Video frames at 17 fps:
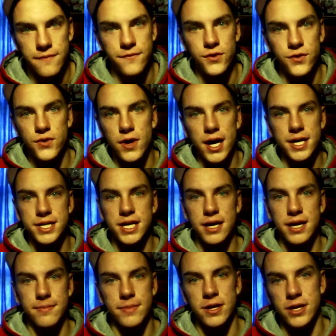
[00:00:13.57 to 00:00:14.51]
if you
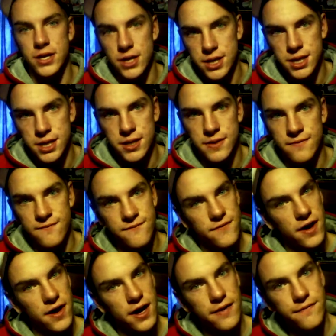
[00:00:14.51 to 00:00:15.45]
guys get me to
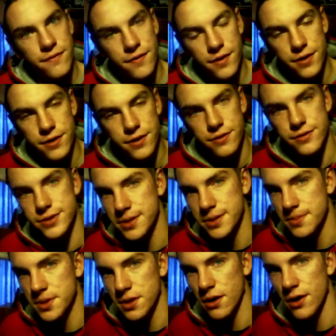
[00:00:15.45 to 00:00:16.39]
500
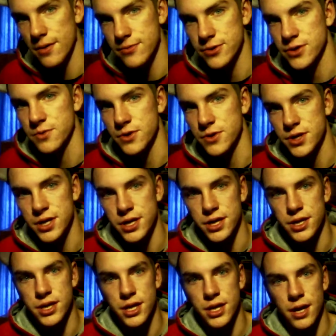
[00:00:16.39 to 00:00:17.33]
subscribers,
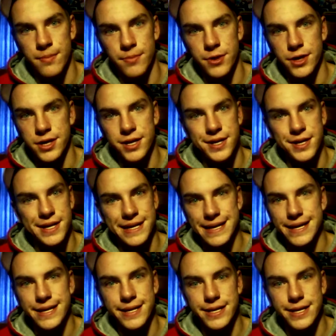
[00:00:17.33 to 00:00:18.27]
which is I'm like
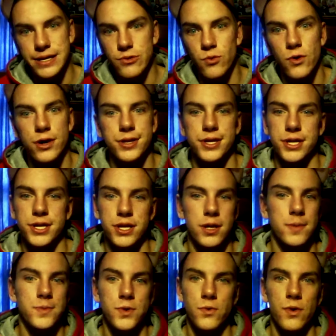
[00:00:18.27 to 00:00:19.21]
61
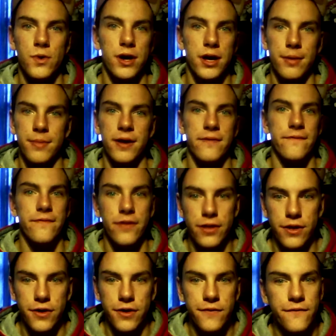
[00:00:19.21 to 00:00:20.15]
subs away. I'm at
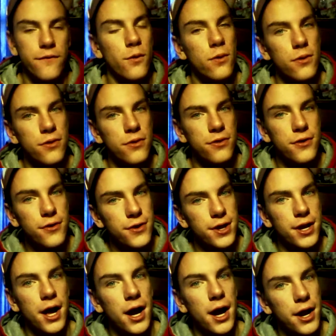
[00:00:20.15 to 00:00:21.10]
like
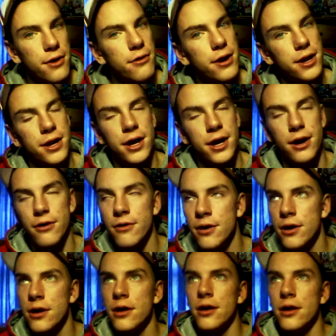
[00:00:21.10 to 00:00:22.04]
439 right
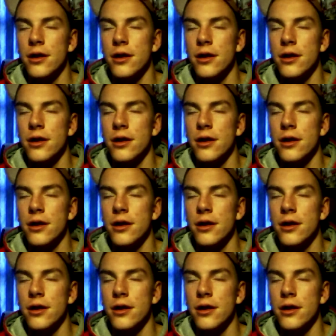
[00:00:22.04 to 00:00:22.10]
now.